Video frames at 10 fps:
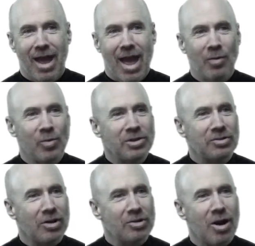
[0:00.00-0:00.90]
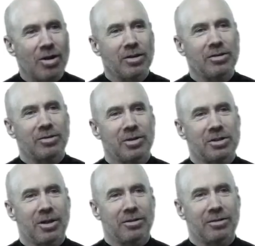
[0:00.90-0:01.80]
And we start talking to
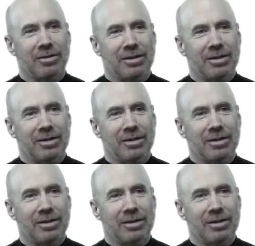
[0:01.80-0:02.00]
each other,